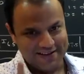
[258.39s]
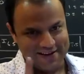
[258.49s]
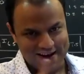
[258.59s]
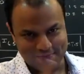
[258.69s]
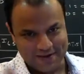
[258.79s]

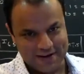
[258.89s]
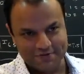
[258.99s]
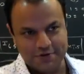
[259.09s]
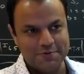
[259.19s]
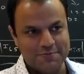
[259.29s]
Trap can
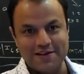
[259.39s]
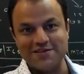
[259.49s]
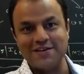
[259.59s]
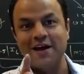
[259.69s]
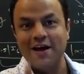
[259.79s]
never be
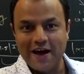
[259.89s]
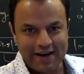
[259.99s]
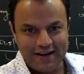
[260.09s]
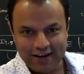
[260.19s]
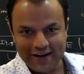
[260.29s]
masked.
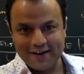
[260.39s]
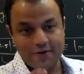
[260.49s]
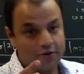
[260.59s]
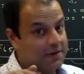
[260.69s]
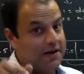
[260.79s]
INTR
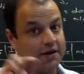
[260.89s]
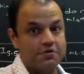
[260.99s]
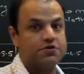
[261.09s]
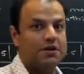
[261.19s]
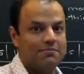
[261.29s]
cannot be
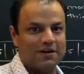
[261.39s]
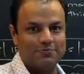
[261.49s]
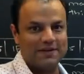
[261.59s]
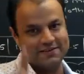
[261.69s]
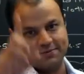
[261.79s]
individually masked
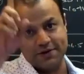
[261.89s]
by sim.